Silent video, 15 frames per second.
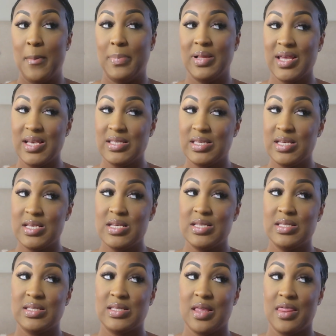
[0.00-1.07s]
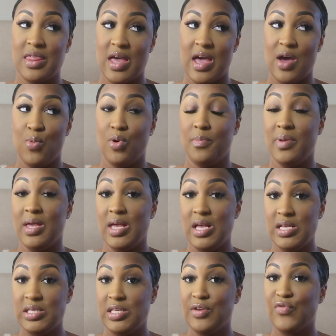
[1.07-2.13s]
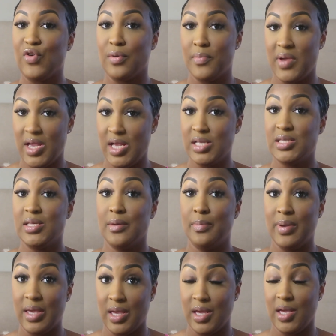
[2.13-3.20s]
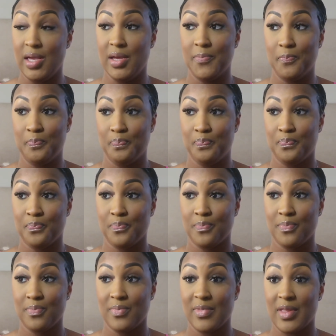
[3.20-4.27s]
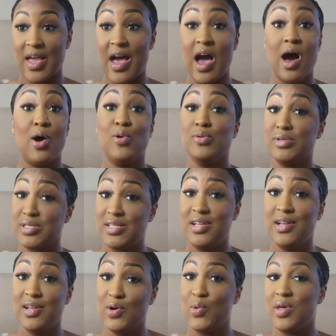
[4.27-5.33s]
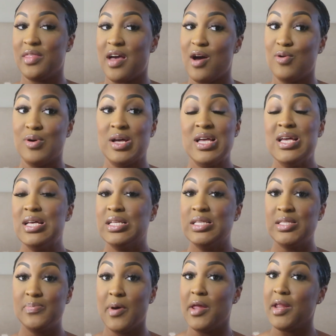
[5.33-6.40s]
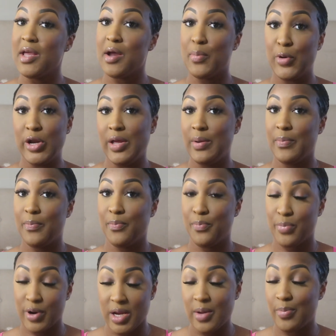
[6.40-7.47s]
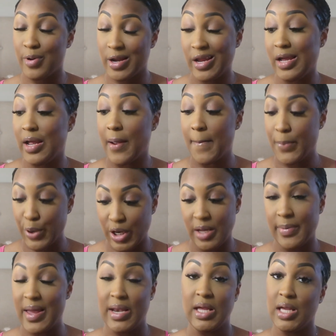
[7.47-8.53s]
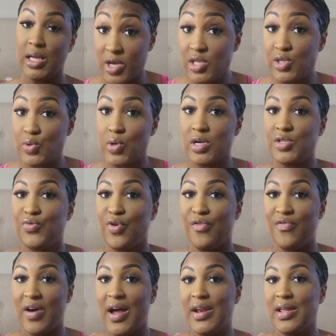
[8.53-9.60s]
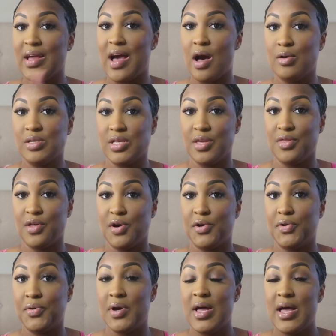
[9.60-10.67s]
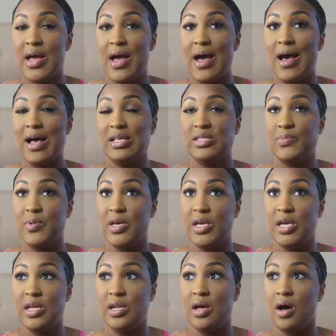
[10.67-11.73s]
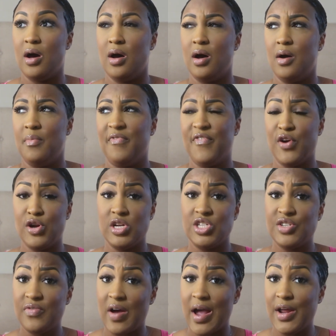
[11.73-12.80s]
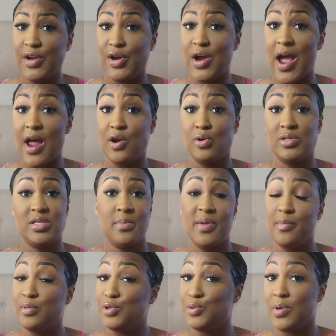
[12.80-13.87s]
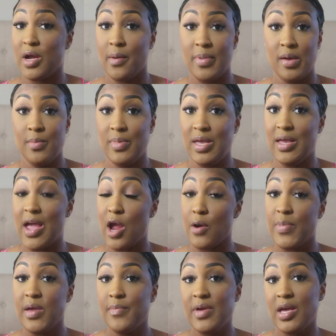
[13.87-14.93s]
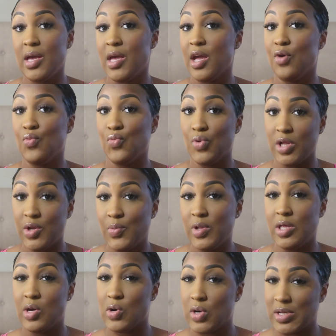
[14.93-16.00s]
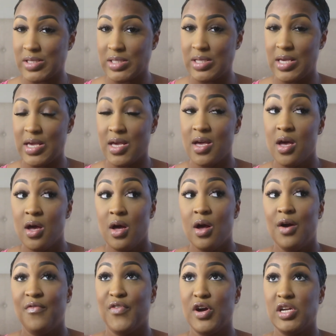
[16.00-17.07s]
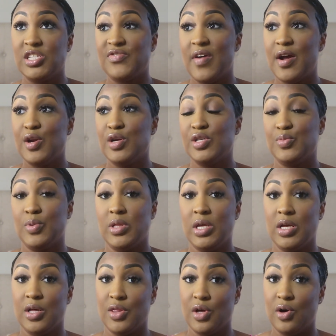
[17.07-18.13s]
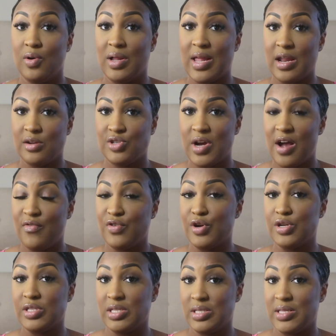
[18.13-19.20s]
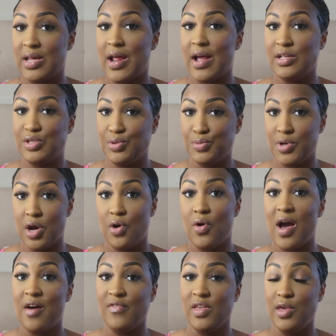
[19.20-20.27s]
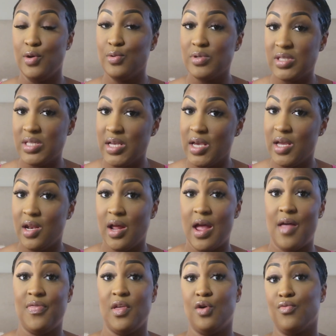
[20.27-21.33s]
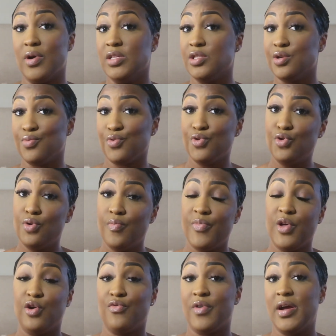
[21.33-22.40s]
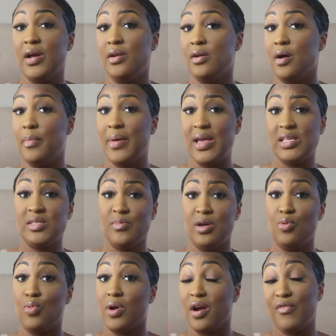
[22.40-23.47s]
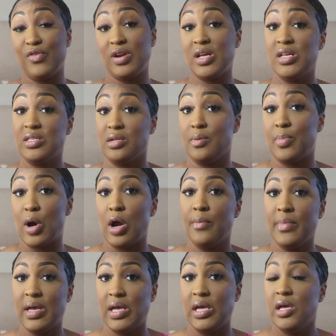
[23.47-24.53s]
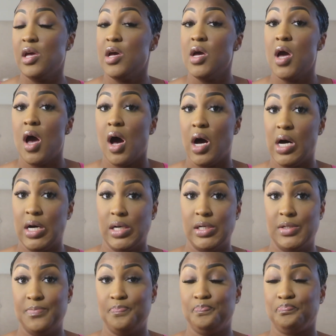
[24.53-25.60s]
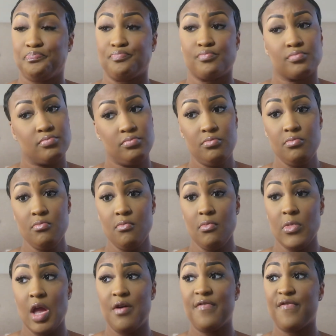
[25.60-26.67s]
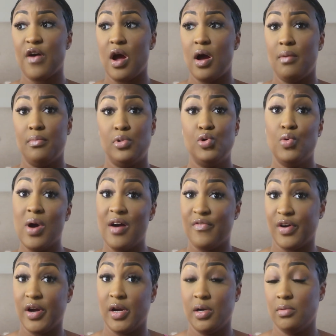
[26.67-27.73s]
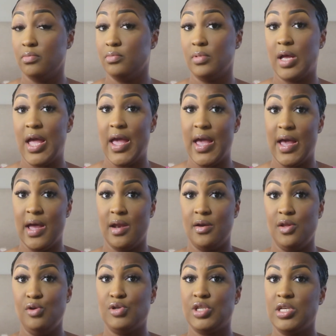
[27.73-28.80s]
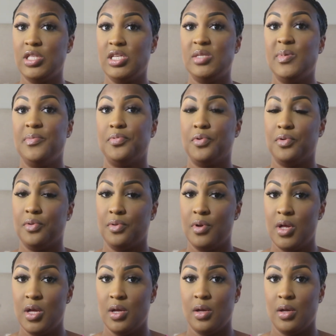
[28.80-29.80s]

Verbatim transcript: places that would be easy for me to be housed without spending a pretty pretty, pretty, pretty penny. Resource for finding housing though has been um, Furnished Finder. I know some people do Airbnb. Airbnb can get really, really costly. Furnished Finder is really good though. A lot of travel nurses that I do know have used it and they'll rent a room, they'll rent a basement, whatever it is, an apartment um, from whoever. And usually these people